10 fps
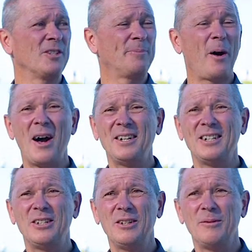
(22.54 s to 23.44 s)
inspired
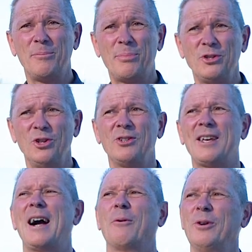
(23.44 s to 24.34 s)
to produce
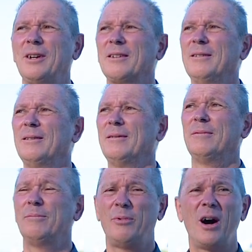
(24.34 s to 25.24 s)
artwork
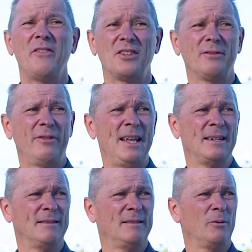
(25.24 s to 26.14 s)
by this event
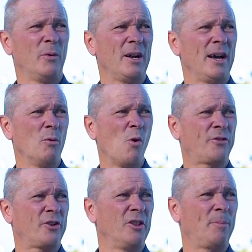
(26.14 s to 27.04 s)
when I
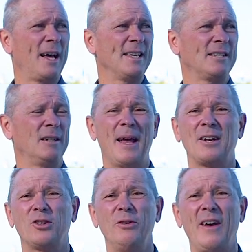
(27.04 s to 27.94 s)
walked through the place in
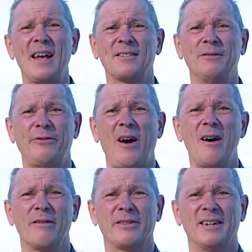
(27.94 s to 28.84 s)
about
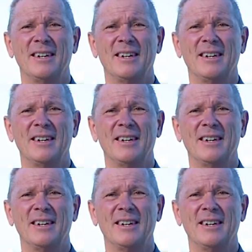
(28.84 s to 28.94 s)
2005.